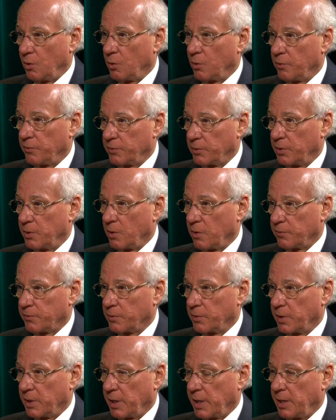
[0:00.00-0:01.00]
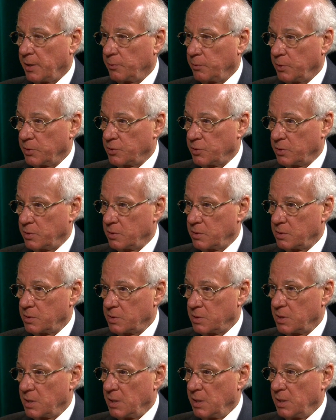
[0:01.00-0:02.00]
over and over again, which
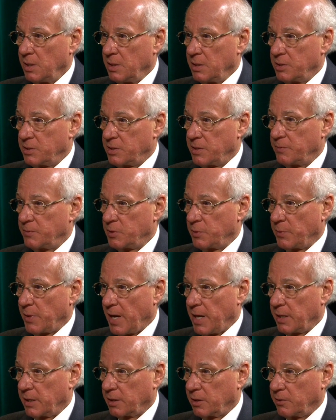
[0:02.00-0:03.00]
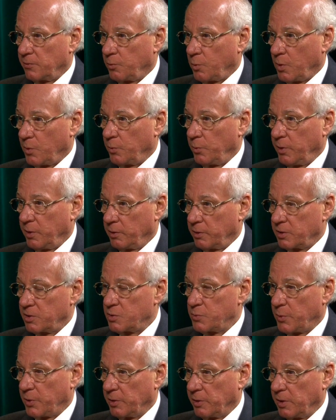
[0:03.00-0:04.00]
is symptomatic of what we're
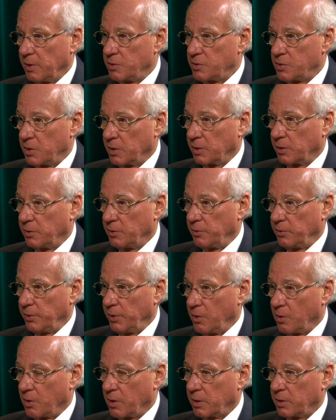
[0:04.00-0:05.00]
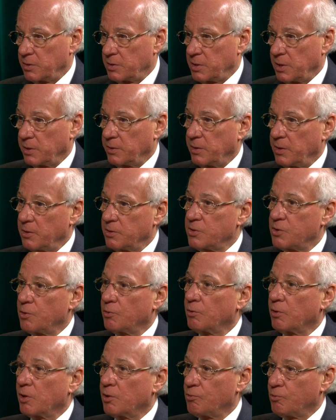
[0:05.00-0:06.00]
experiencing in New York, is that there's a
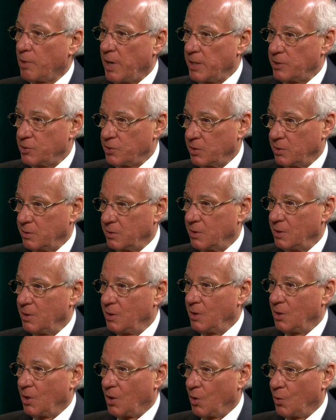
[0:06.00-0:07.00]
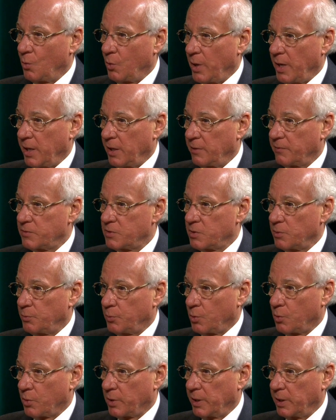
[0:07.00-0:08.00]
regression, a way of
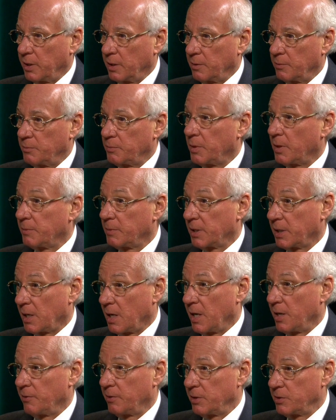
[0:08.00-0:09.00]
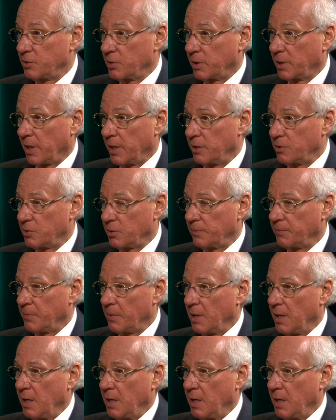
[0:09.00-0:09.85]
supporting public higher education.